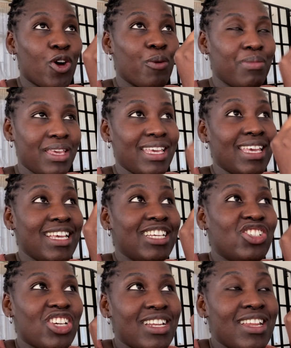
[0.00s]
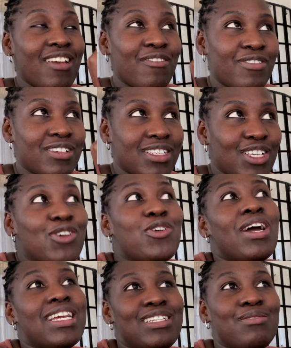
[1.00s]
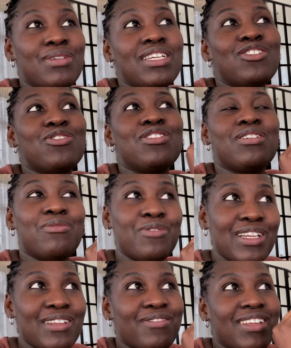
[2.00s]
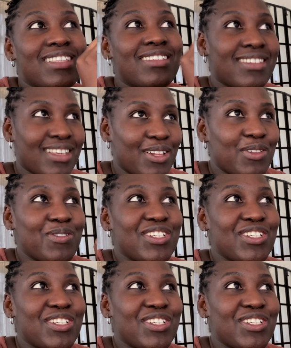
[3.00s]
copying each and every single item into the relevant cell,